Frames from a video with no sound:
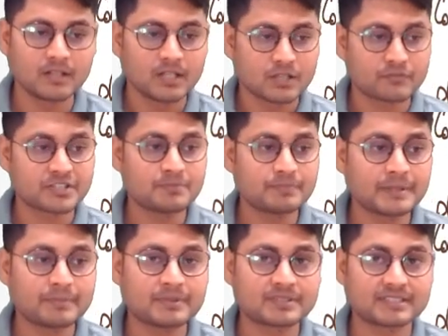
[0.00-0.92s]
question
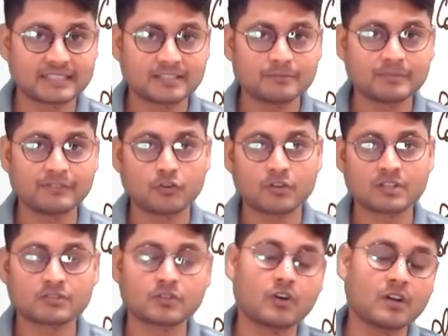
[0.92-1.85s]
paper setter may
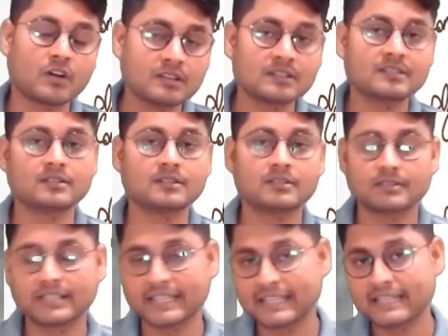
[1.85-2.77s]
focus on all the
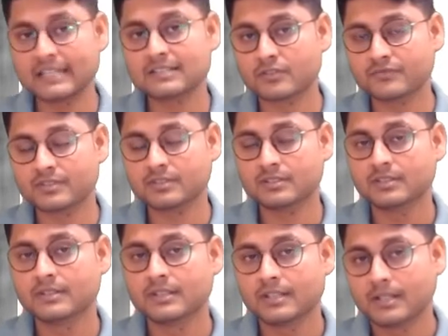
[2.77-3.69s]
areas of the
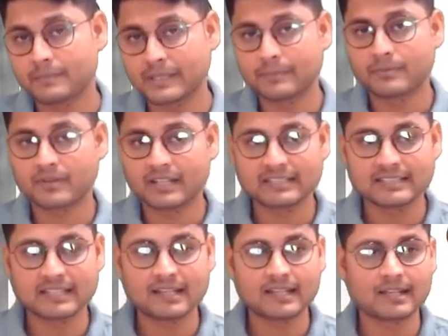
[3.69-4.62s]
paper.
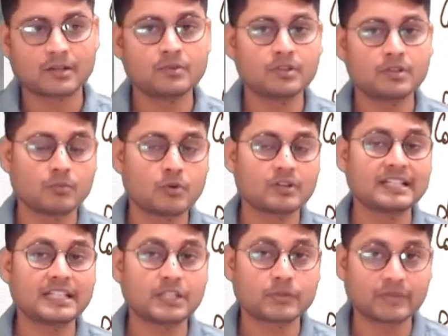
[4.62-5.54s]
Like there are around more
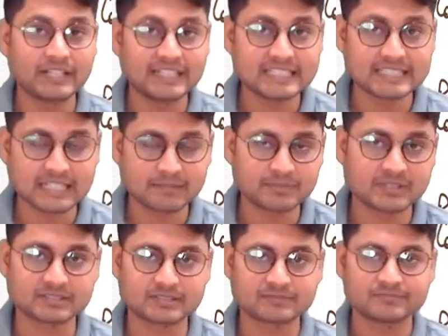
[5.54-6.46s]
than 20
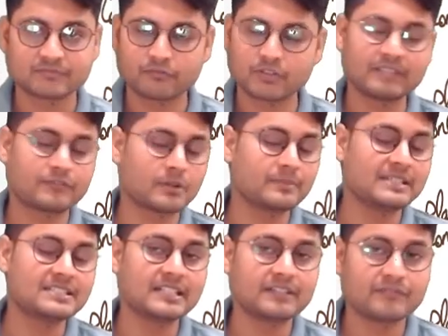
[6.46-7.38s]
chapters. From
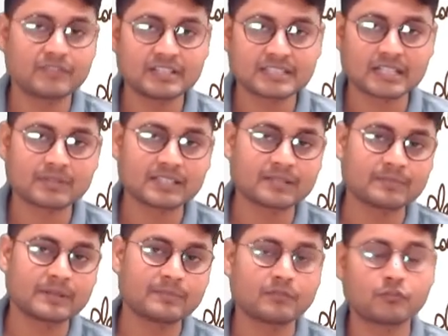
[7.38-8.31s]
each and every chapter there
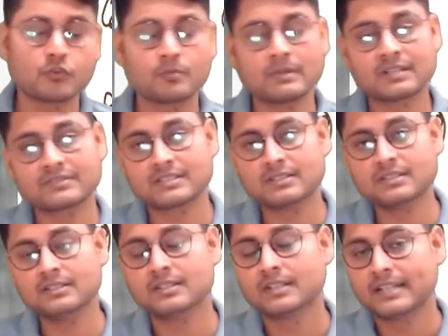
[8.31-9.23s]
may be a 4 marks in
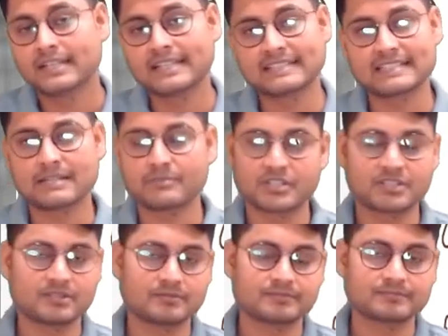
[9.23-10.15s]
the
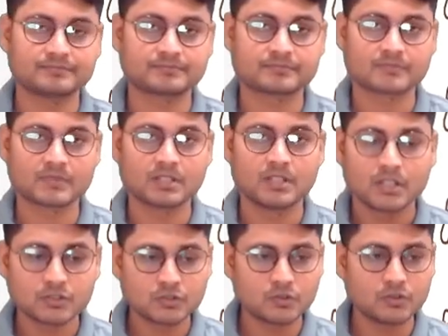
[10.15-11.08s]
examination.
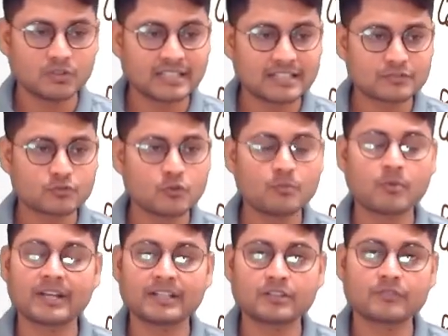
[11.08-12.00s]
So there is no
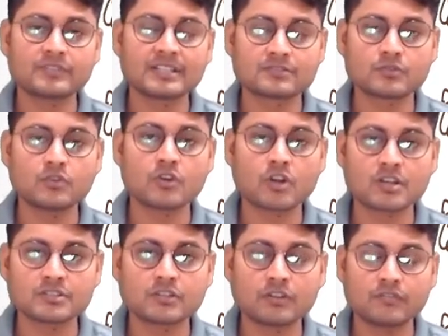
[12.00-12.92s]
point of, there is no
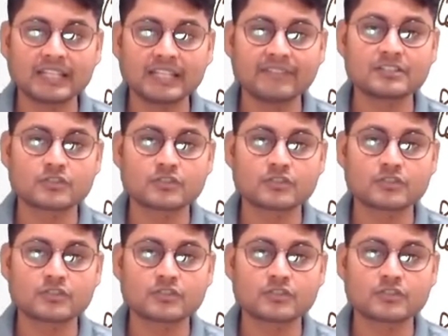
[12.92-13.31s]
logic of leaving